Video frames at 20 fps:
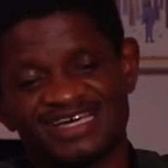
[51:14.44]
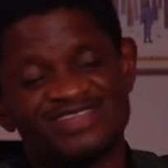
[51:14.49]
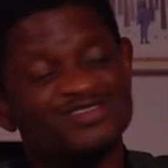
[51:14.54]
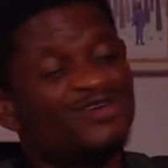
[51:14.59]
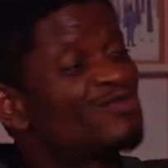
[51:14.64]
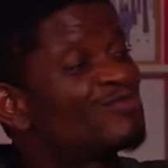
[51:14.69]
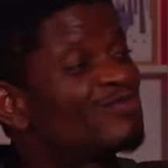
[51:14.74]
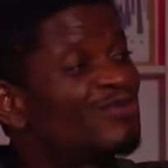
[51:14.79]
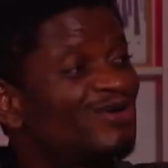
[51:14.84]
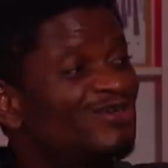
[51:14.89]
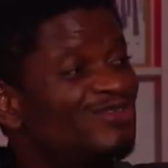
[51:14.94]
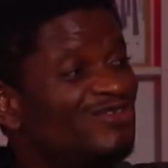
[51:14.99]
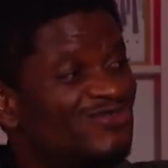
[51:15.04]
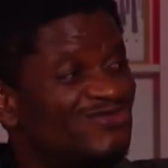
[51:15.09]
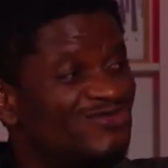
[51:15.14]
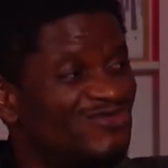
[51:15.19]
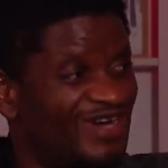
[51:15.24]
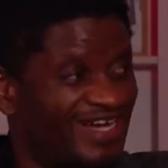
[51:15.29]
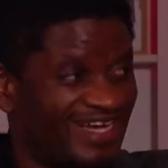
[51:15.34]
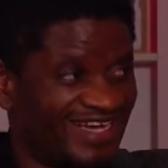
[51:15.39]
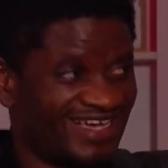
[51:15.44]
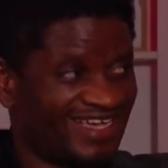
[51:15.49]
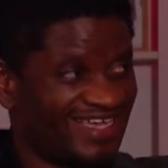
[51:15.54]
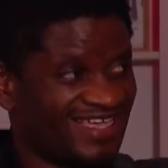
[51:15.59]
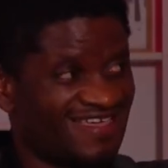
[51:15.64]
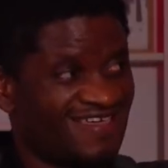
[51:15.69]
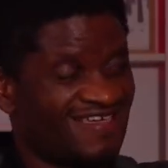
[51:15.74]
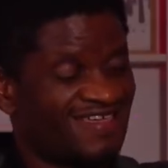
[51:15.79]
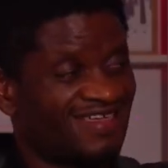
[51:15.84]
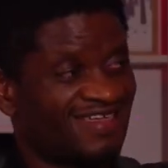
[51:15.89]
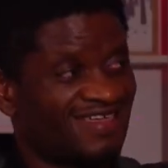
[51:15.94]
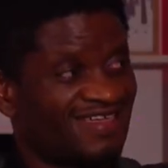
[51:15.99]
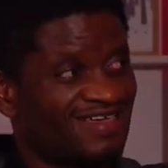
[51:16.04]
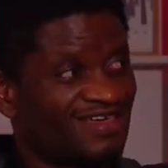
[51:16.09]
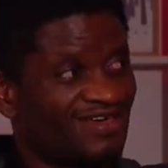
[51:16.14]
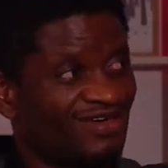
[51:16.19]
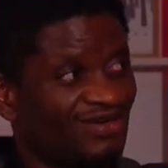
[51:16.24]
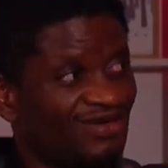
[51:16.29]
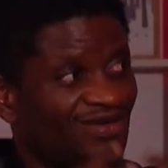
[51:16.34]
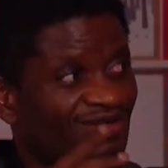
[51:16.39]
do not born you where.
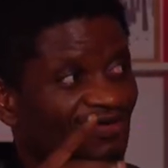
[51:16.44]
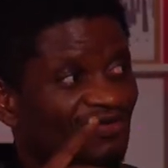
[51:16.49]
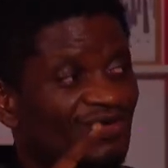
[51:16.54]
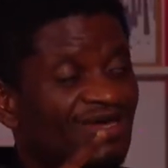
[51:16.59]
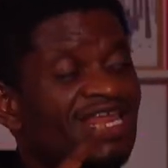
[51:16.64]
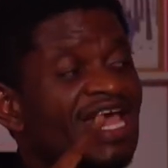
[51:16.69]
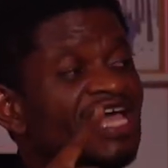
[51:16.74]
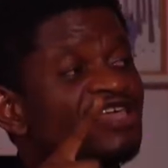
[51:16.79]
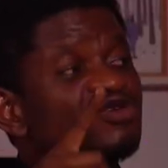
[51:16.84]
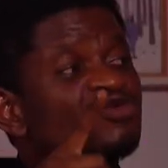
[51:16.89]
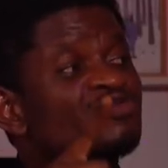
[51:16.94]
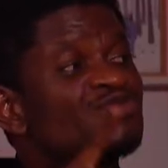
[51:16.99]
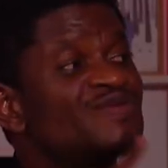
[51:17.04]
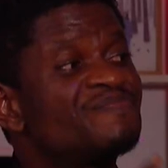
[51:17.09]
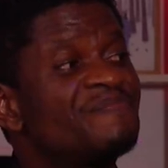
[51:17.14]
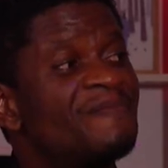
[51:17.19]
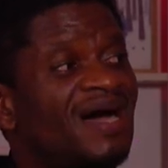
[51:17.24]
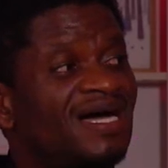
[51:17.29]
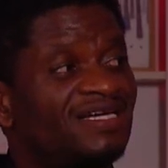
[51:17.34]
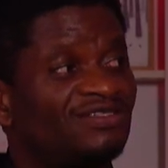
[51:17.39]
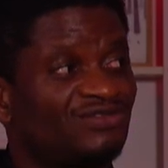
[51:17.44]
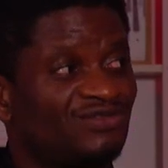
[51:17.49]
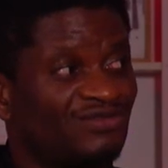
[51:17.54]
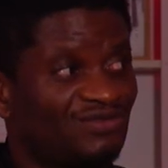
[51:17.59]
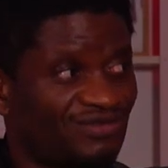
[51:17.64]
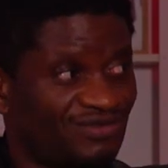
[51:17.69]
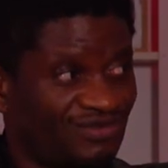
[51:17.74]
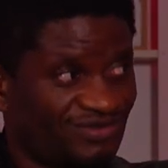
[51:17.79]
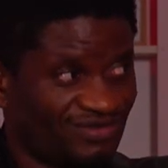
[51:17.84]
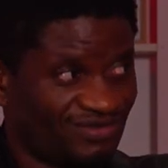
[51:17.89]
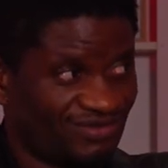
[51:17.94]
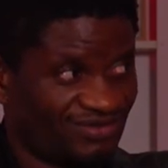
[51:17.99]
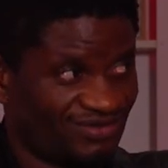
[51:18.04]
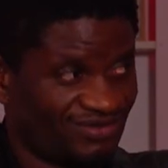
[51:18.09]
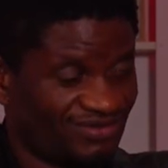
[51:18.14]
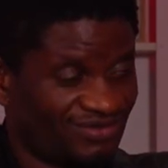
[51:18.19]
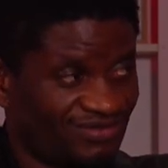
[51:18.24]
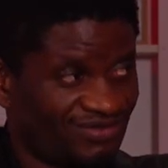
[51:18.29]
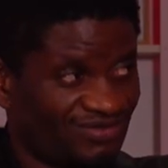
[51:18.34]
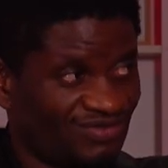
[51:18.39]
Whether you be man
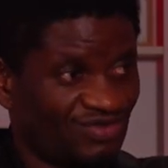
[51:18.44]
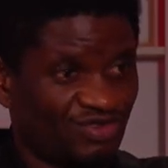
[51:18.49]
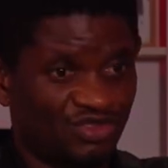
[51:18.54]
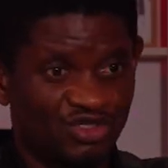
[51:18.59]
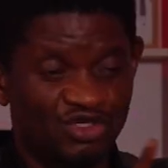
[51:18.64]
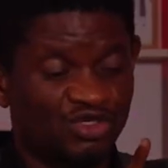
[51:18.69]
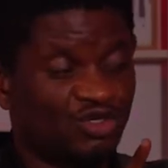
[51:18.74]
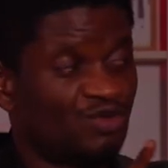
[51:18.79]
or woman, you